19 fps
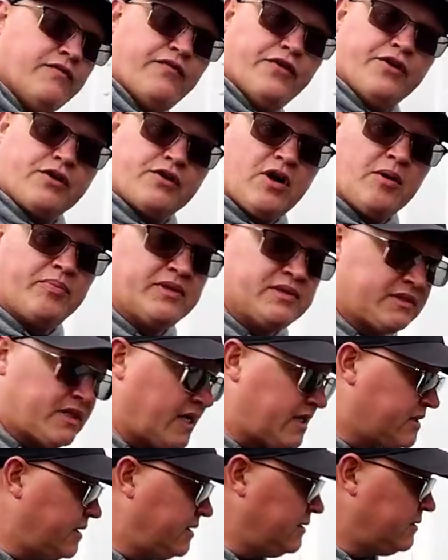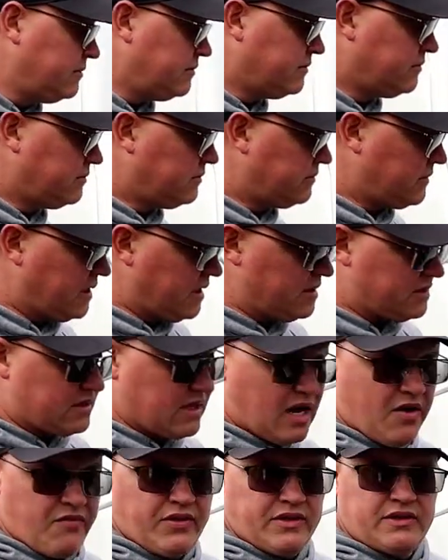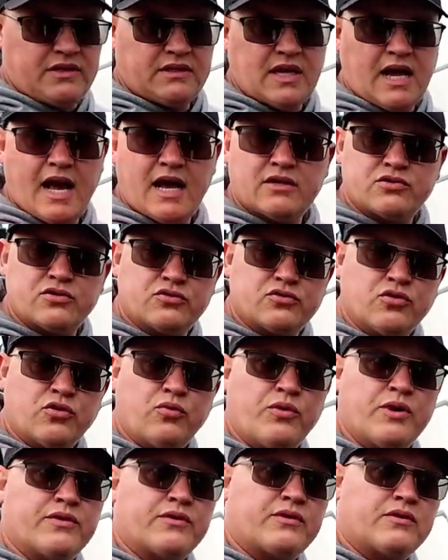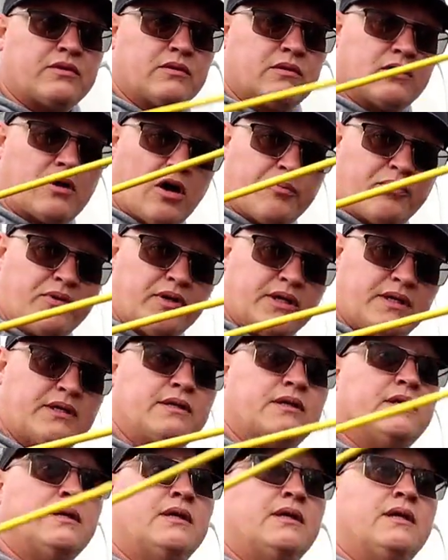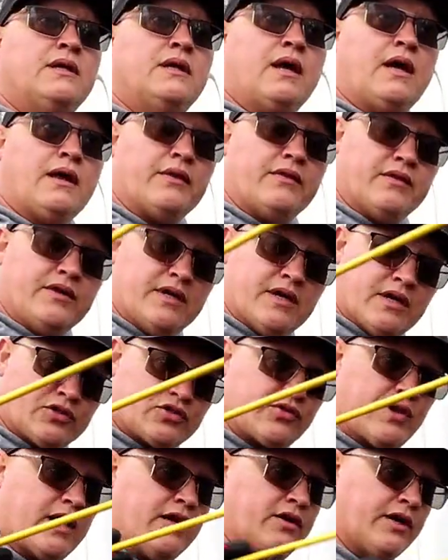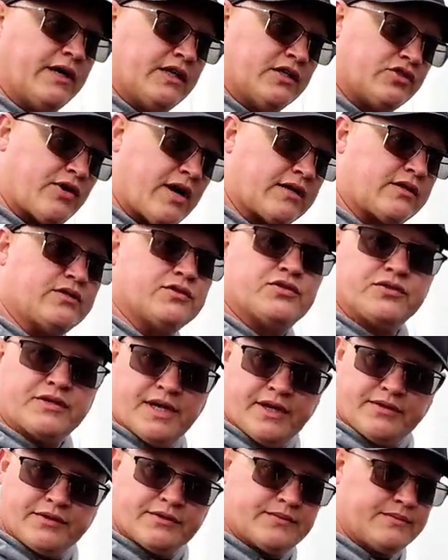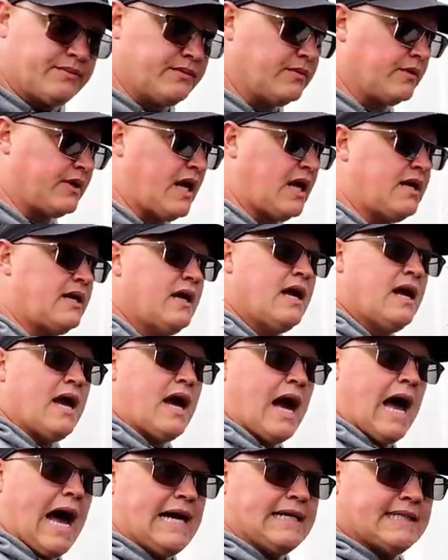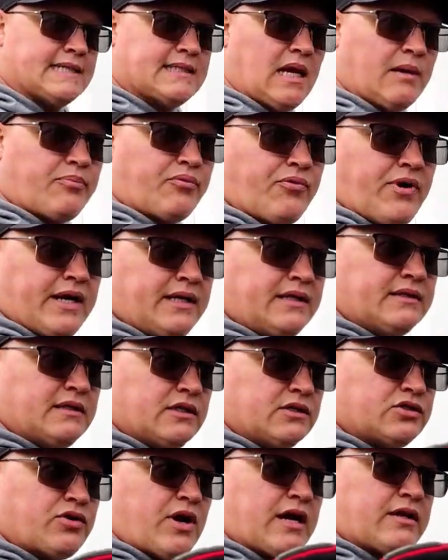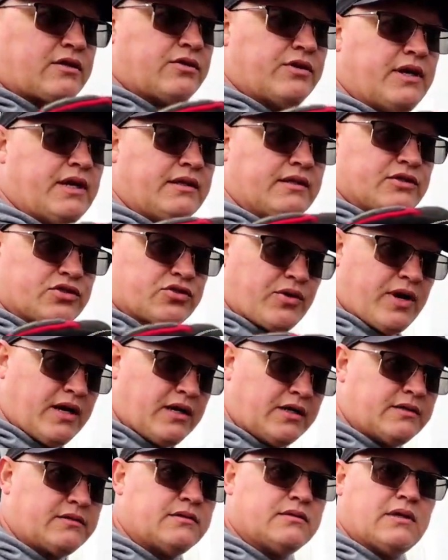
For your coupling section, it's everything that has to do with coupling the uh, trailer and the tractor together, okay? I separated the tractor and the trailer,